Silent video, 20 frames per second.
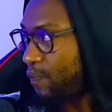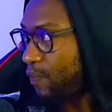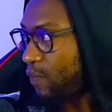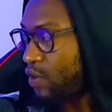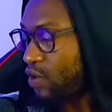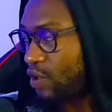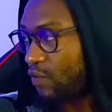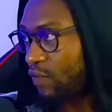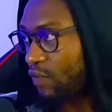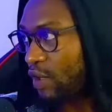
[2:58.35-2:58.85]

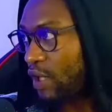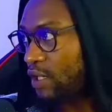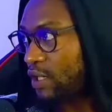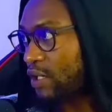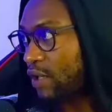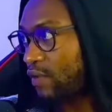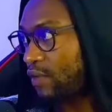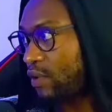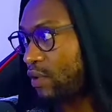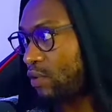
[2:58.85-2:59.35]
So if you guys
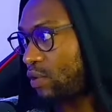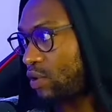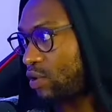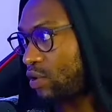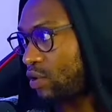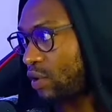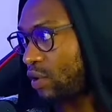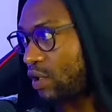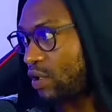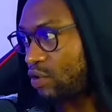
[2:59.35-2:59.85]
have any question,
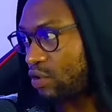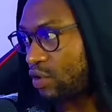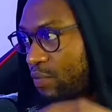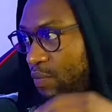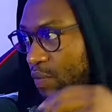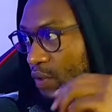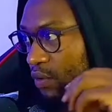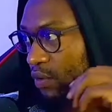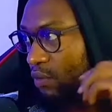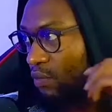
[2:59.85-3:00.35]
you can drop
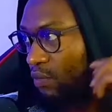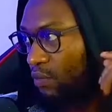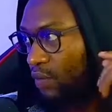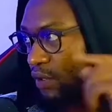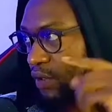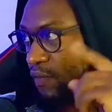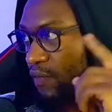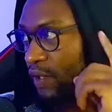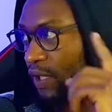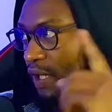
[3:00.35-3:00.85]
it
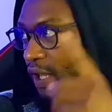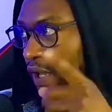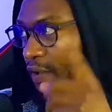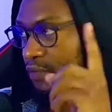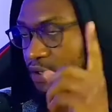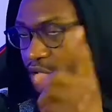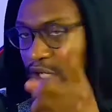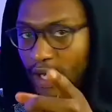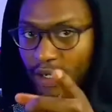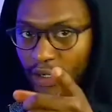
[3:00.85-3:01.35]
beneath the live
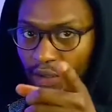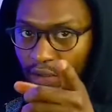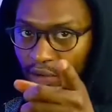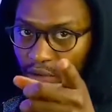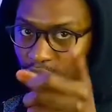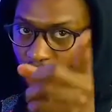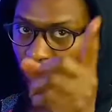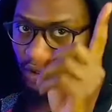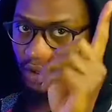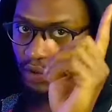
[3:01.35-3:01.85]
chat, or
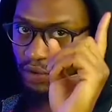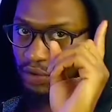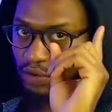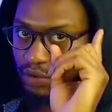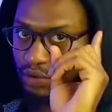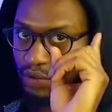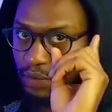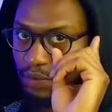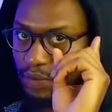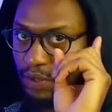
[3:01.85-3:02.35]
you can also
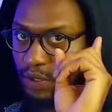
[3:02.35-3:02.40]
drop it in